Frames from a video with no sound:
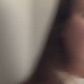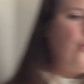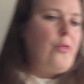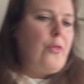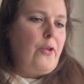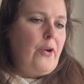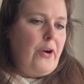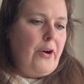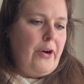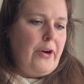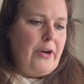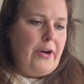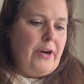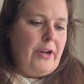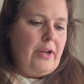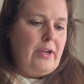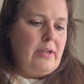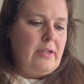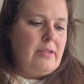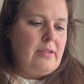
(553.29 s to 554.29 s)

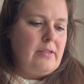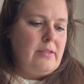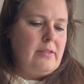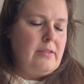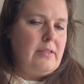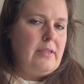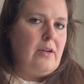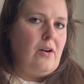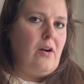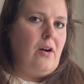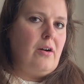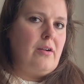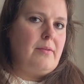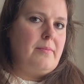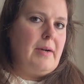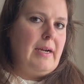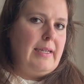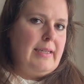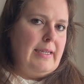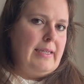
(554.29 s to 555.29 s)
Third on
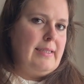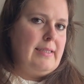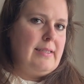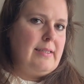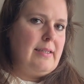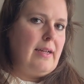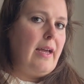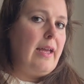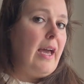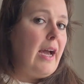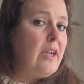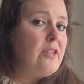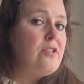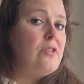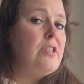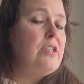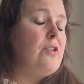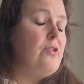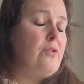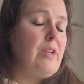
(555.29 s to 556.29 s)
my list, I
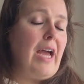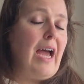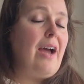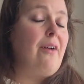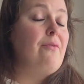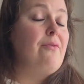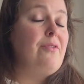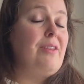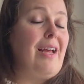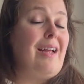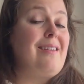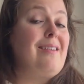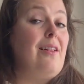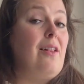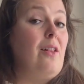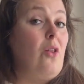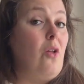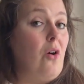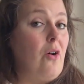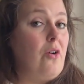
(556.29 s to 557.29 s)
actually don't have that
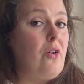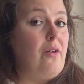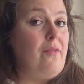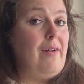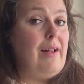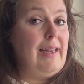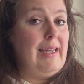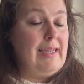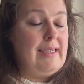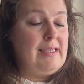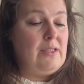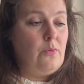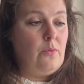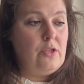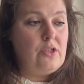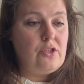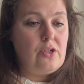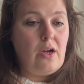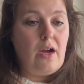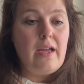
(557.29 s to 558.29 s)
long of a list,
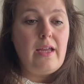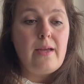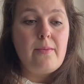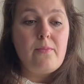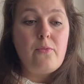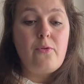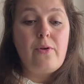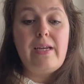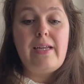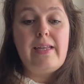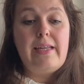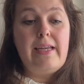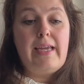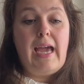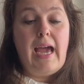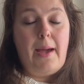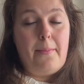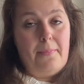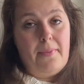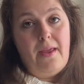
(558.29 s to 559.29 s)
which I am really
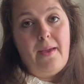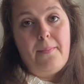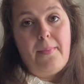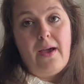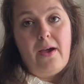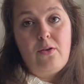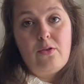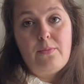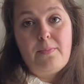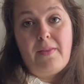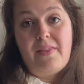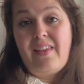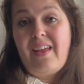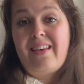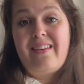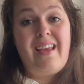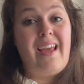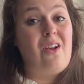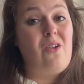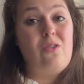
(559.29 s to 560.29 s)
happy about, but
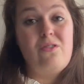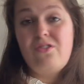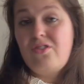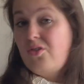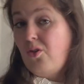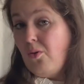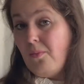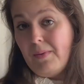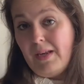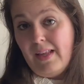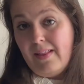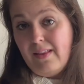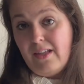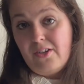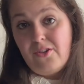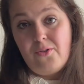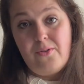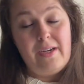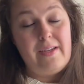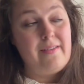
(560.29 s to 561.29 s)
that can also mean
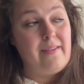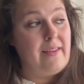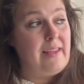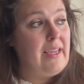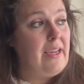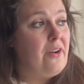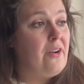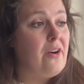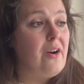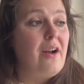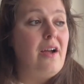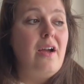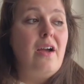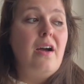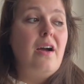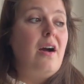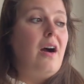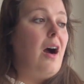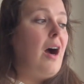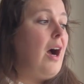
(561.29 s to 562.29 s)
that during the year,
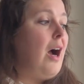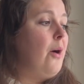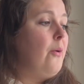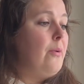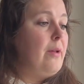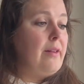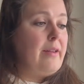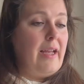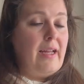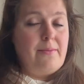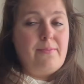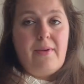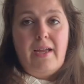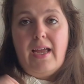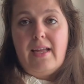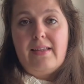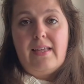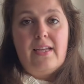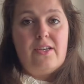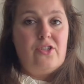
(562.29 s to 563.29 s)
I will get my
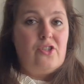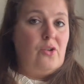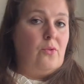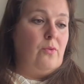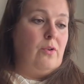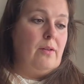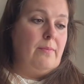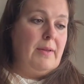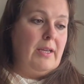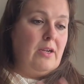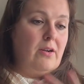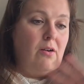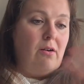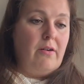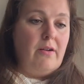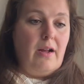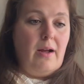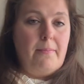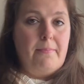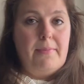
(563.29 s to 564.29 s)
attention will be
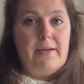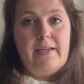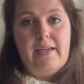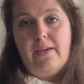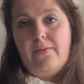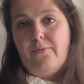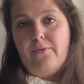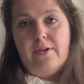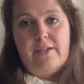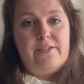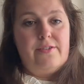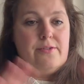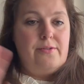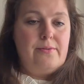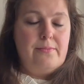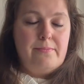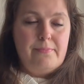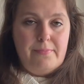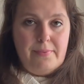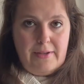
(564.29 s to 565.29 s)
caught up in different
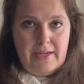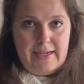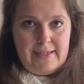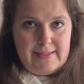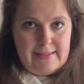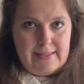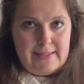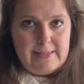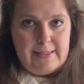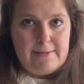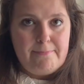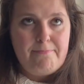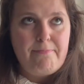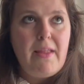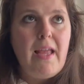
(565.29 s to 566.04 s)
places.